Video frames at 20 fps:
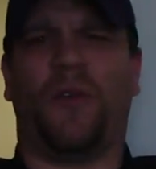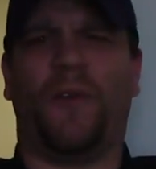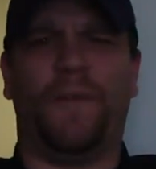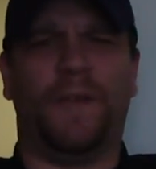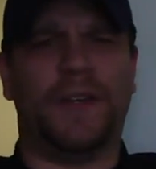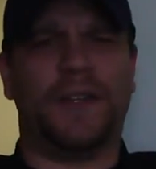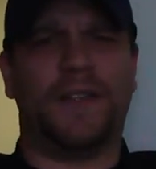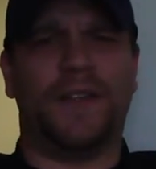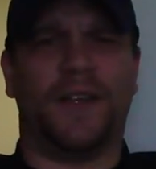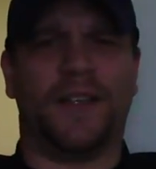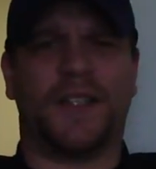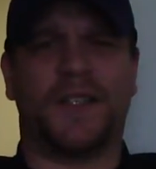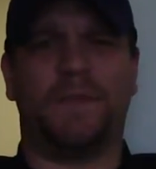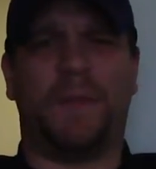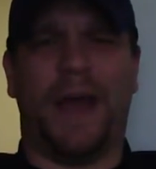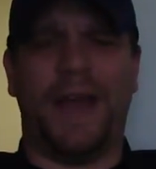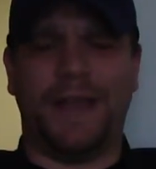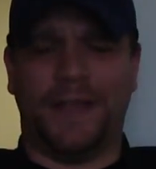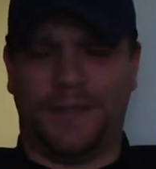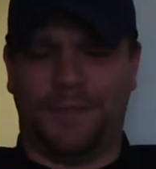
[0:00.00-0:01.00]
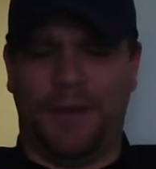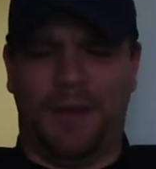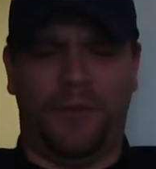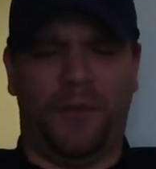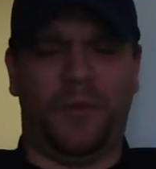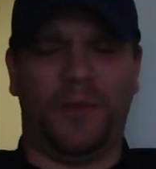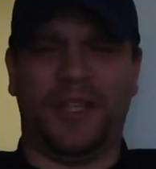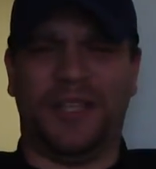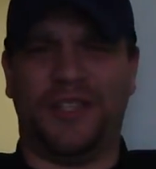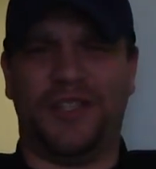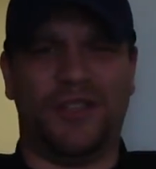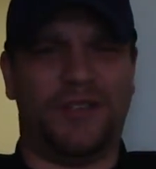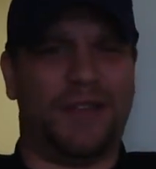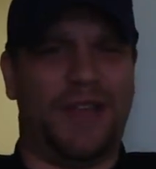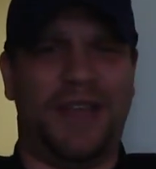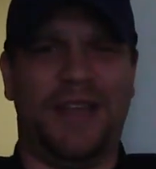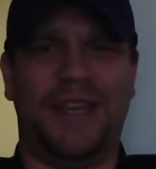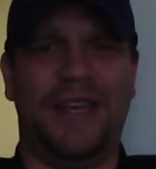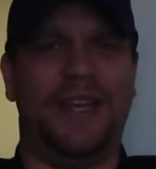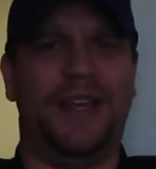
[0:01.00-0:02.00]
of a spice, maybe with just
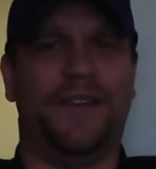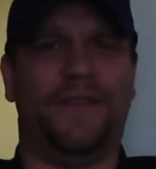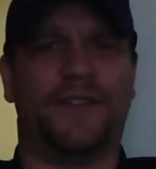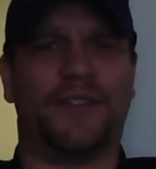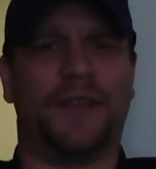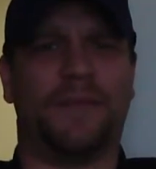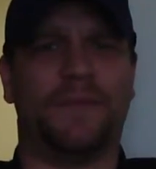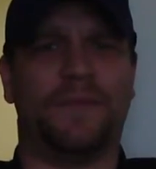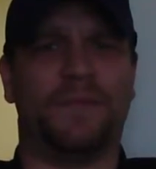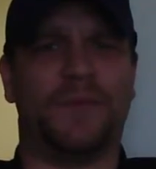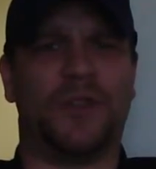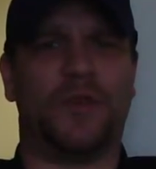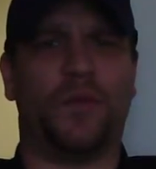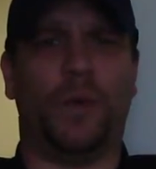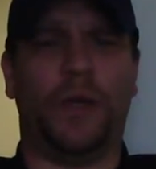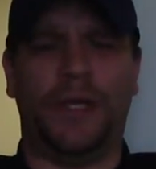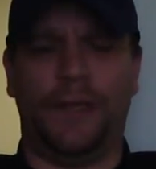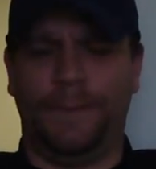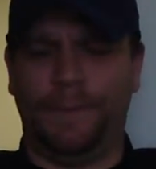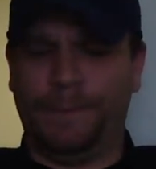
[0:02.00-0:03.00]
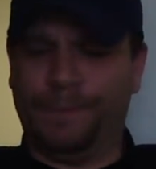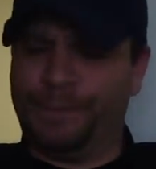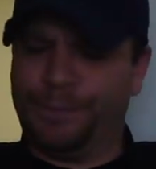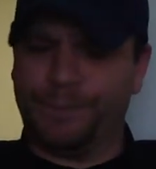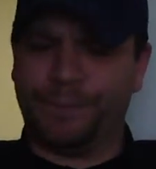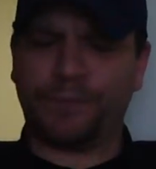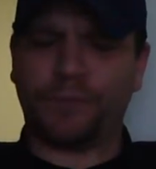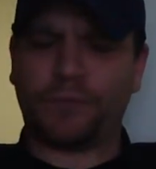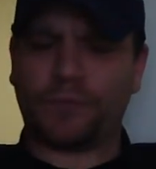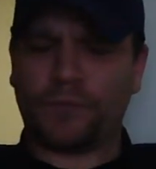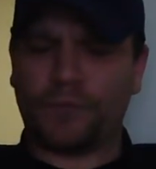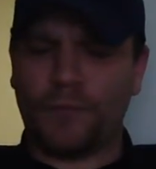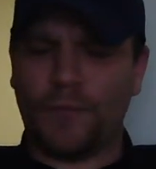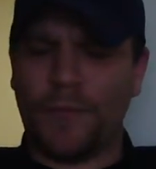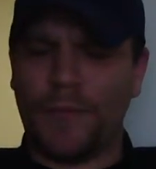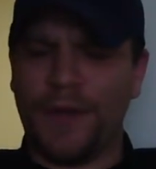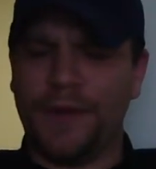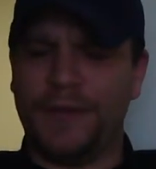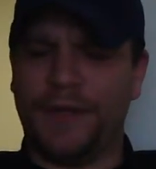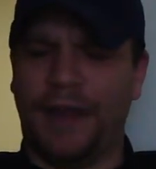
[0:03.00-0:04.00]
a hint of something sweet.
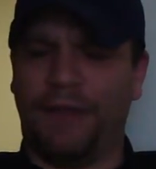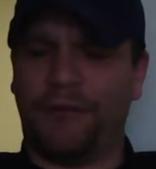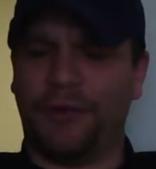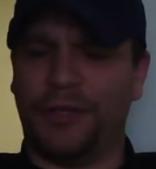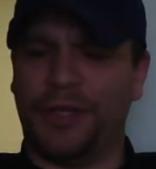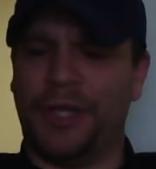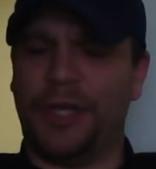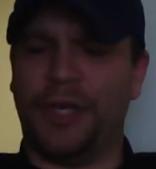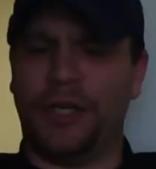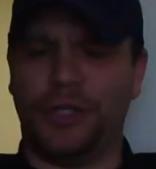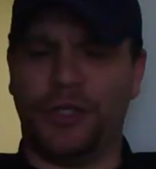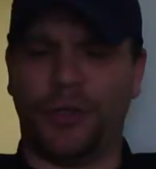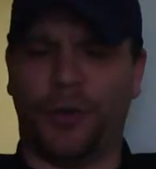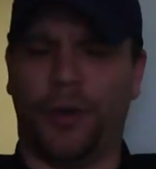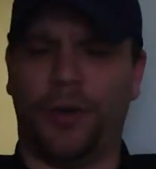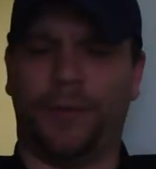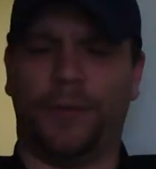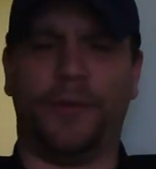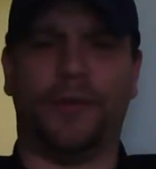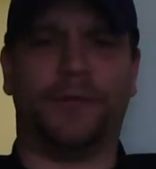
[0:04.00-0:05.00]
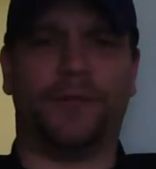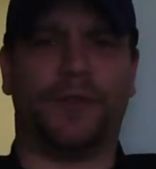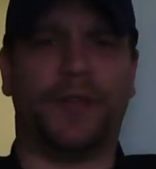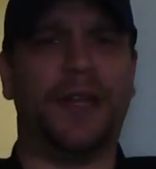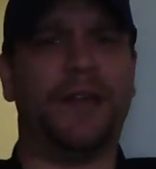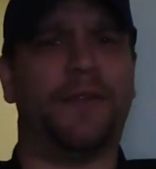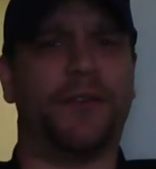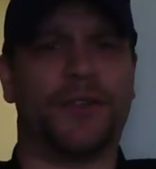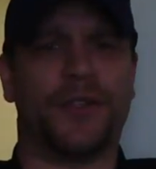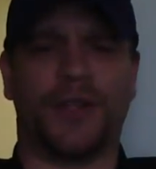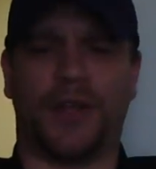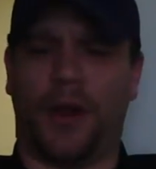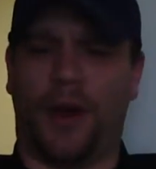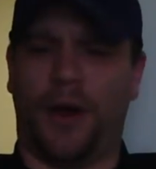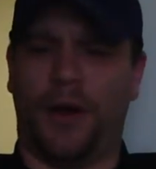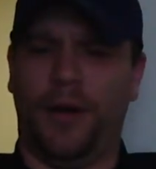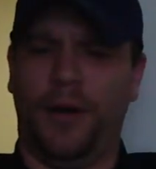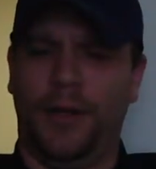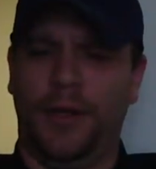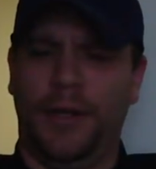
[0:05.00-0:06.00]
Definitely an enjoyable flavored
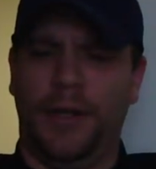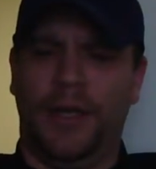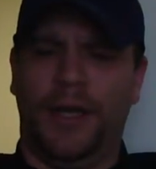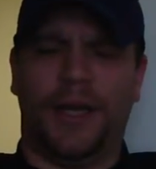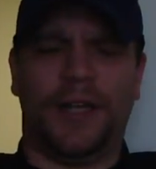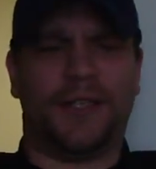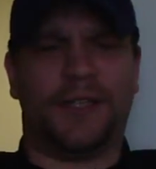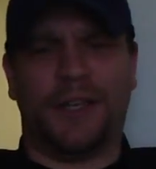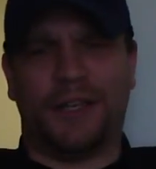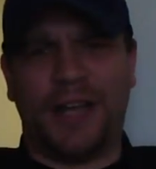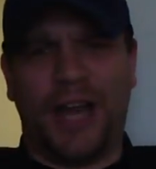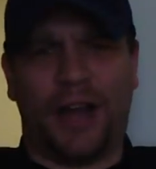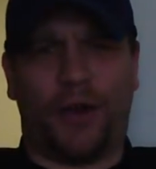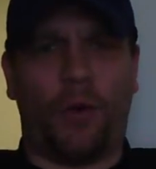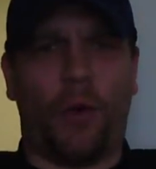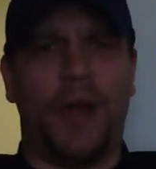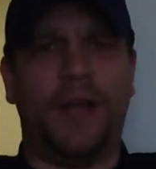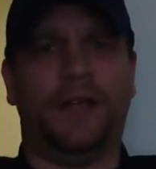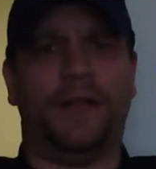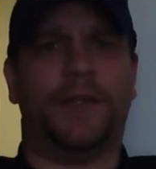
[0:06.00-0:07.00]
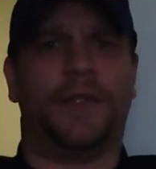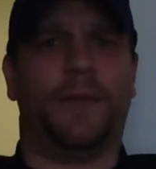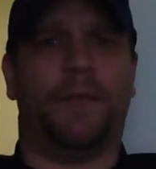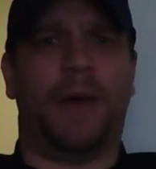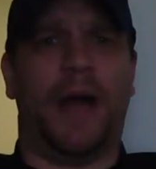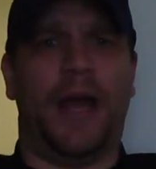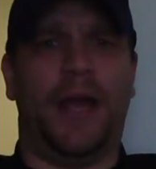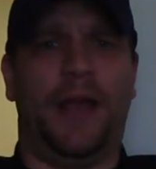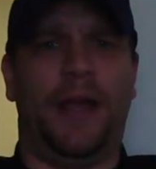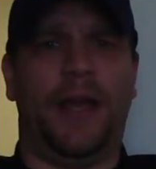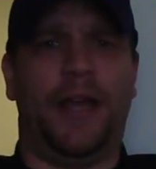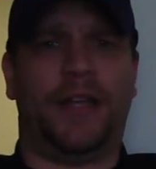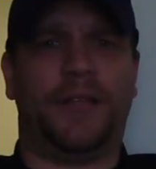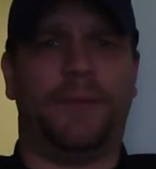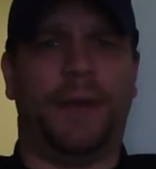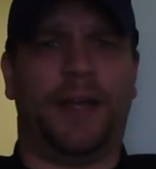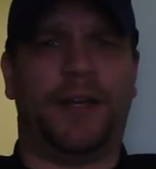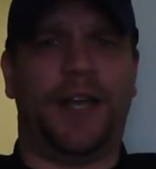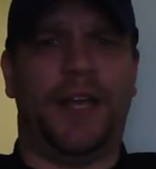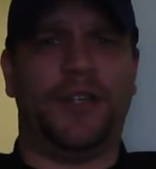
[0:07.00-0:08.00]
cigar. Like I said, not quite to my
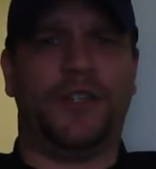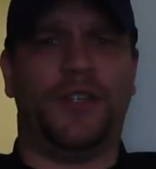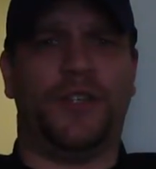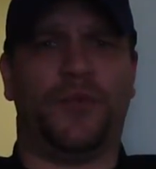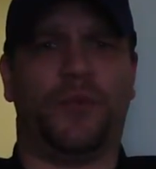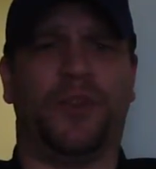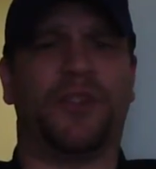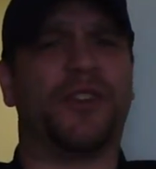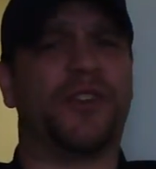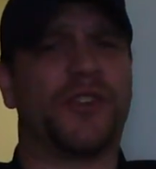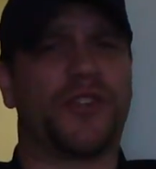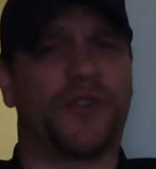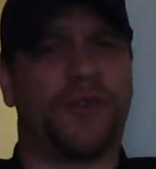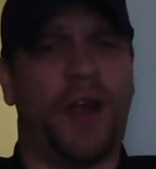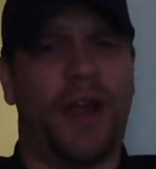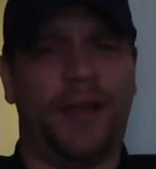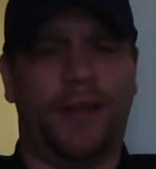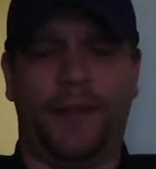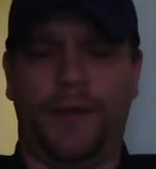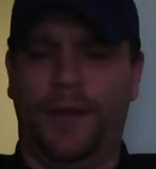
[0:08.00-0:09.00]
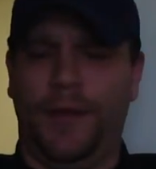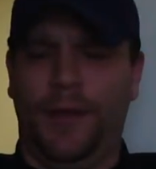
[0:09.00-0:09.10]
expectations with the strength,